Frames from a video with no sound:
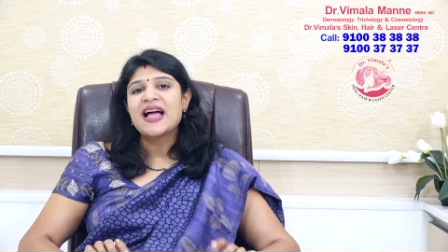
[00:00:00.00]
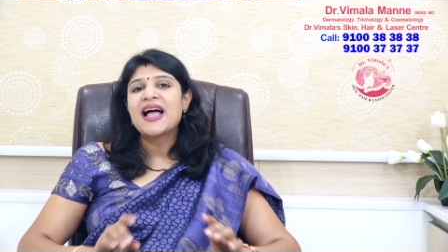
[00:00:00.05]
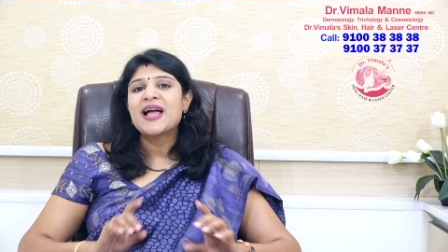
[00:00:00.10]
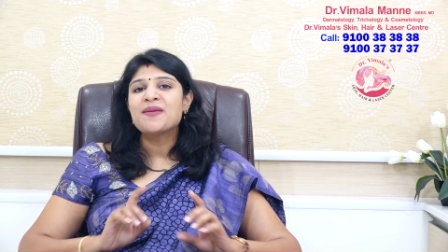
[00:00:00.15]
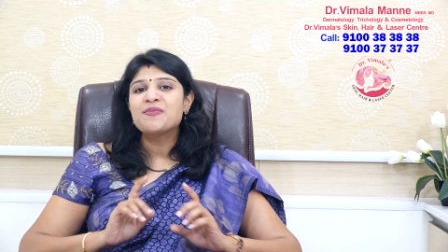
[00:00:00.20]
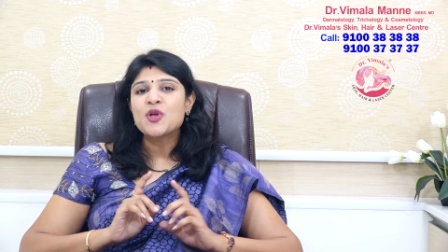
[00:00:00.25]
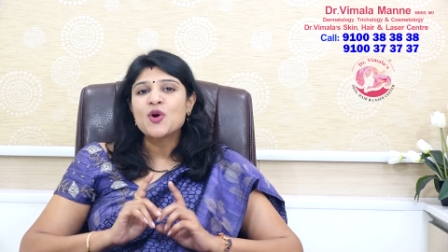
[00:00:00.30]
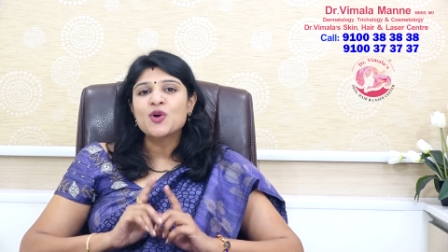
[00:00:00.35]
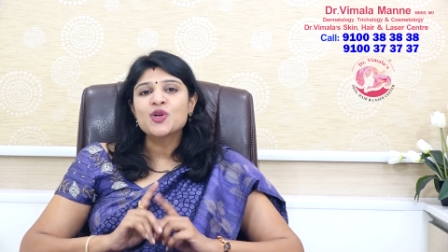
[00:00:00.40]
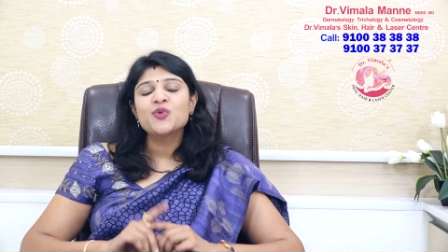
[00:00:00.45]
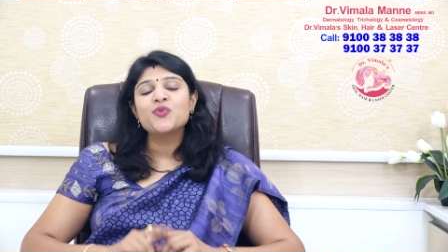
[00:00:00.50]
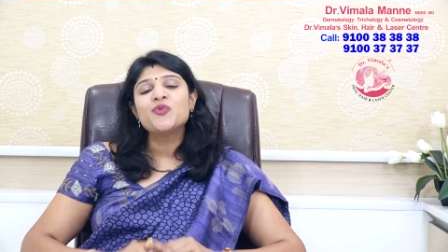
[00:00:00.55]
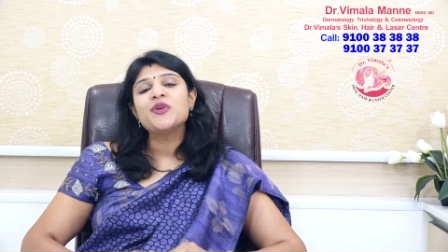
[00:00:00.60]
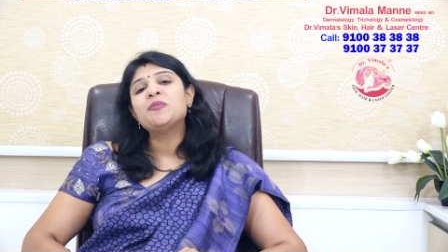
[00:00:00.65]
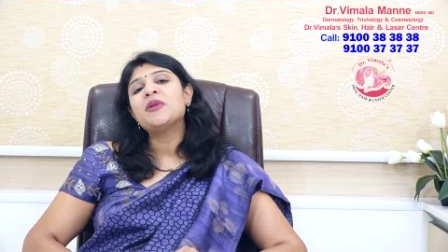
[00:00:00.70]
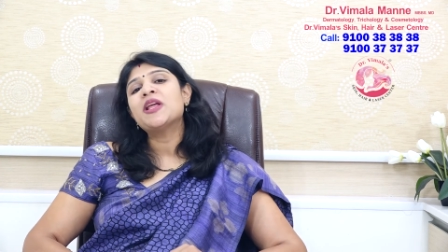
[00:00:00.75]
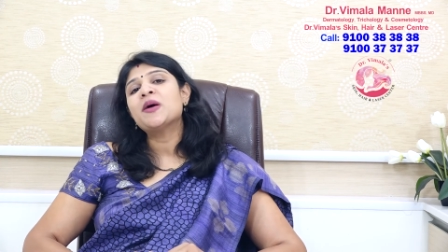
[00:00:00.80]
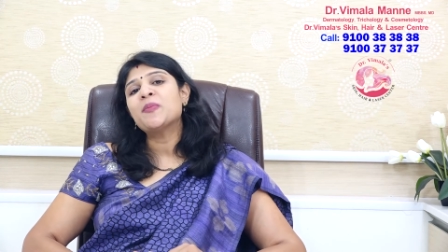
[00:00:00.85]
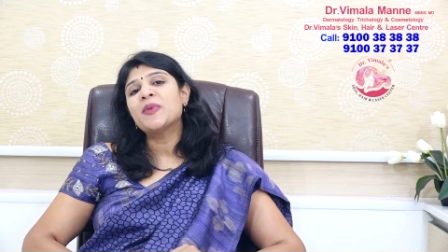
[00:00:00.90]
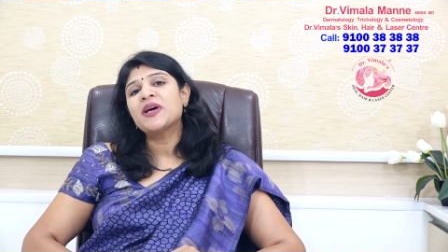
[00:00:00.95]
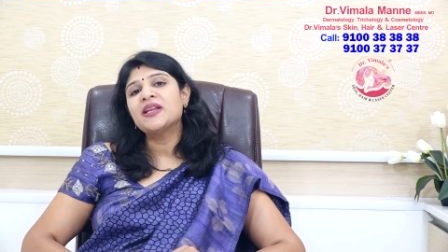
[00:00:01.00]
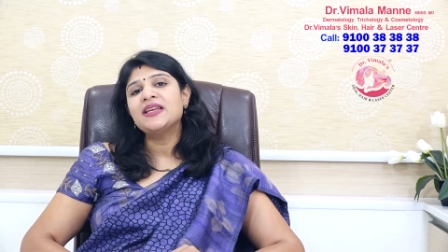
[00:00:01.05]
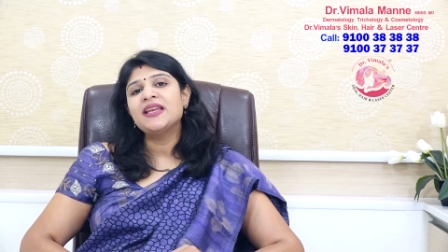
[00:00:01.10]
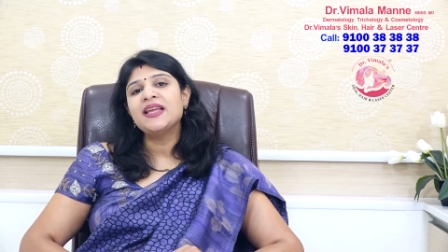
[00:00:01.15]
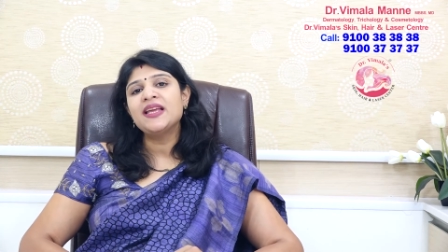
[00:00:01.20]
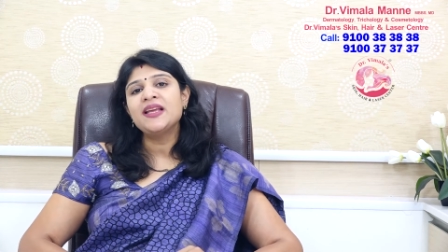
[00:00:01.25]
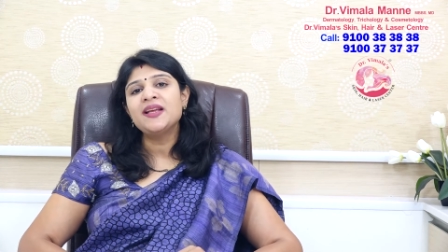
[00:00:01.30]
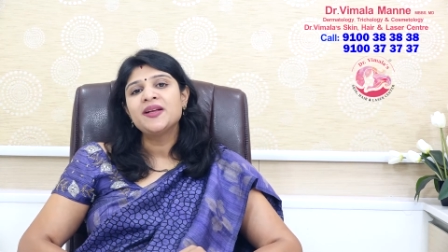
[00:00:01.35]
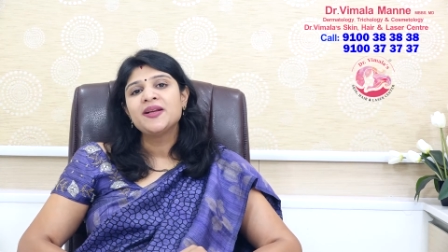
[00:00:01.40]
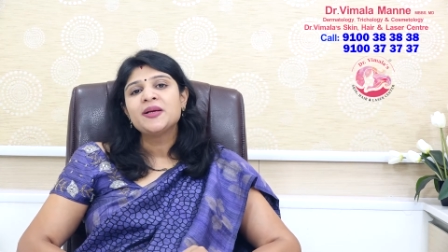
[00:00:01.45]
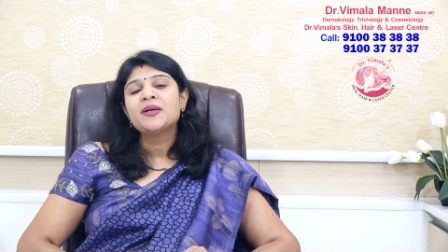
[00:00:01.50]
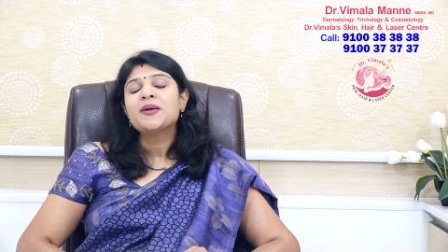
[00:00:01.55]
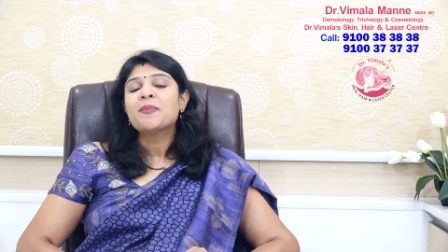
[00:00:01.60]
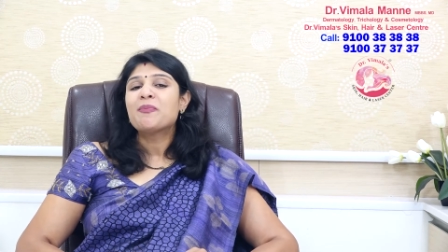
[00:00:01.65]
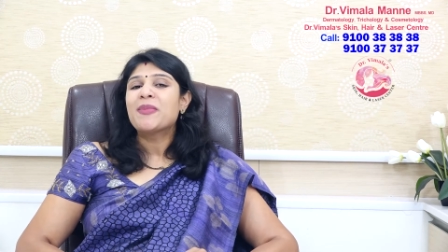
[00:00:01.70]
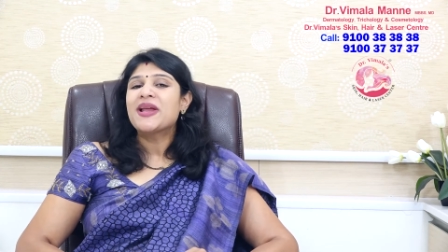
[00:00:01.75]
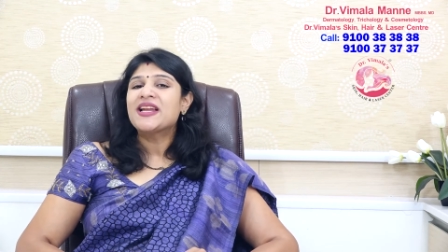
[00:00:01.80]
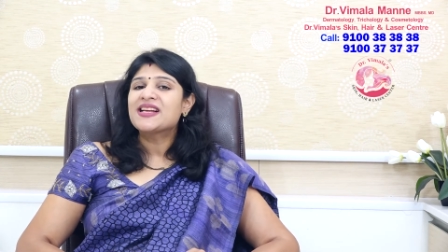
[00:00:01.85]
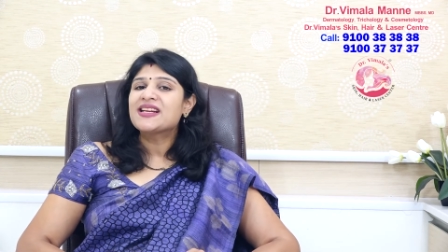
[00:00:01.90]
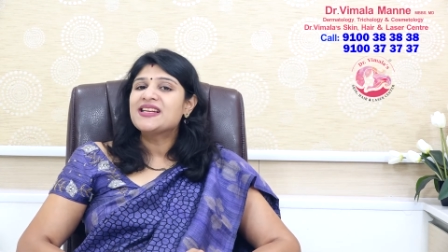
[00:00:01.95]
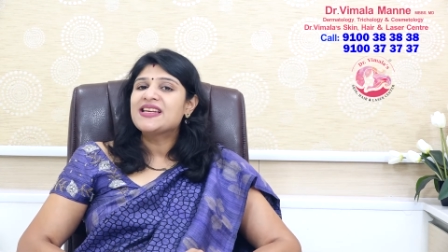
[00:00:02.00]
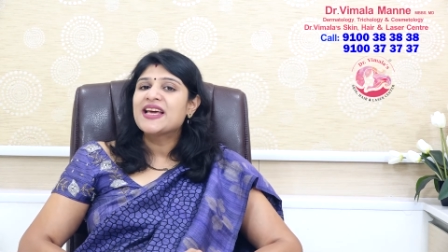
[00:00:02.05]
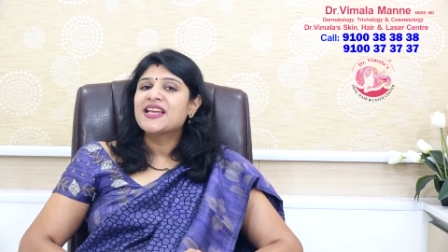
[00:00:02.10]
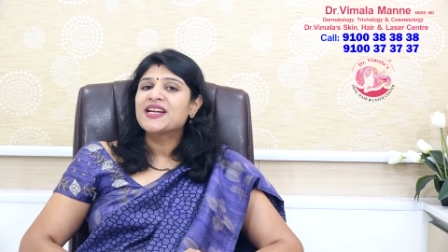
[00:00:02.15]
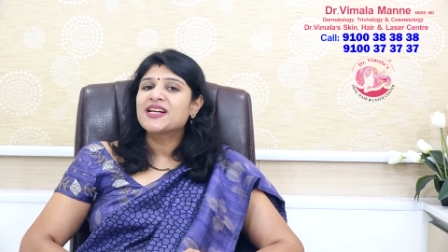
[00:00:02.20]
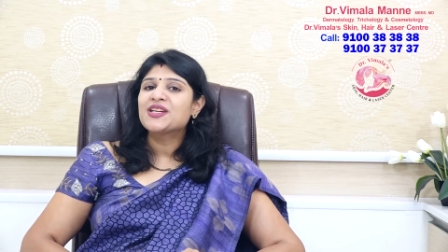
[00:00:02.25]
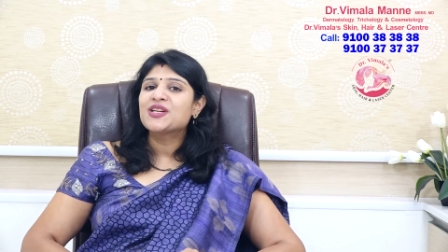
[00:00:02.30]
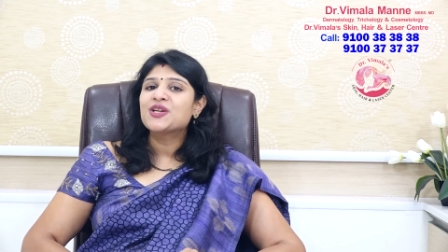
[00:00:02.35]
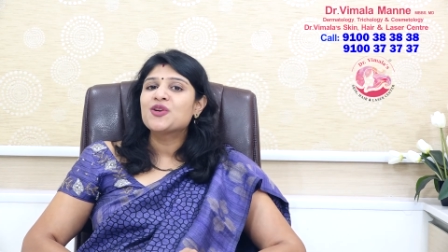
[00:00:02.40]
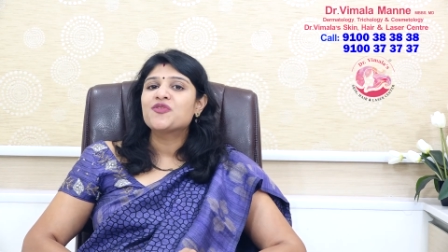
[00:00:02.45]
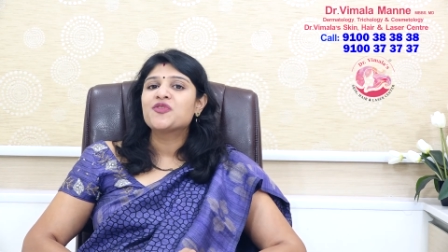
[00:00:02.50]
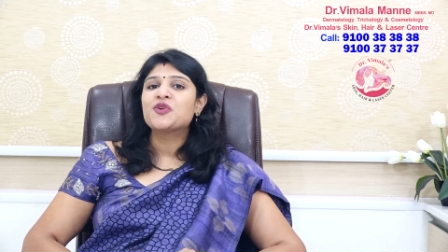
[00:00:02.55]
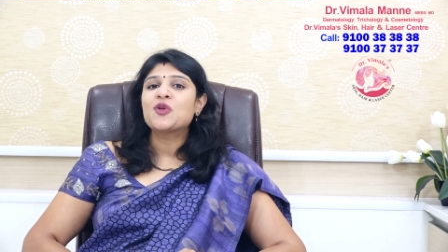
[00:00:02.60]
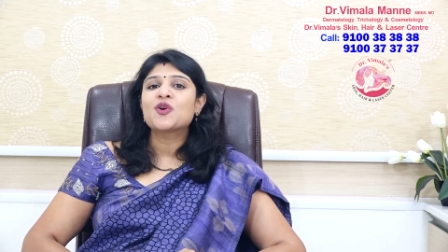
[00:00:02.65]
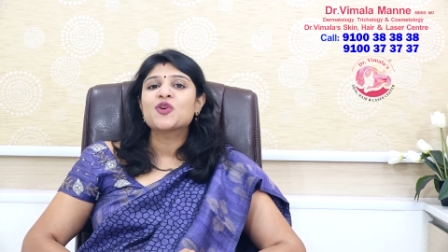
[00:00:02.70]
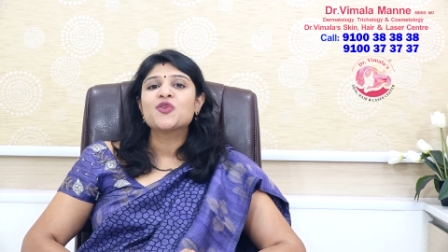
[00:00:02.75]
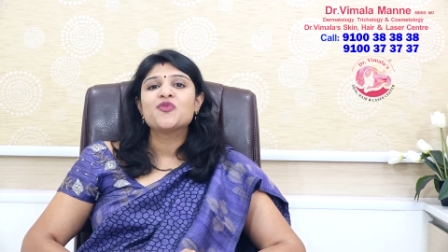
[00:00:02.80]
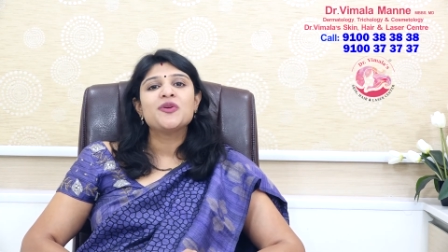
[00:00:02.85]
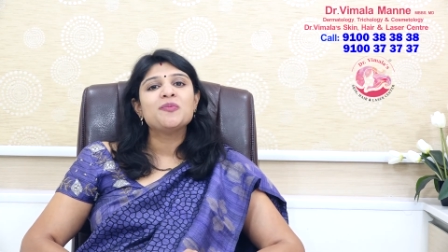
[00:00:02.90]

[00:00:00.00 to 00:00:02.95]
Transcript: I am Dr. Vimala Manne, Medical Director of Dr.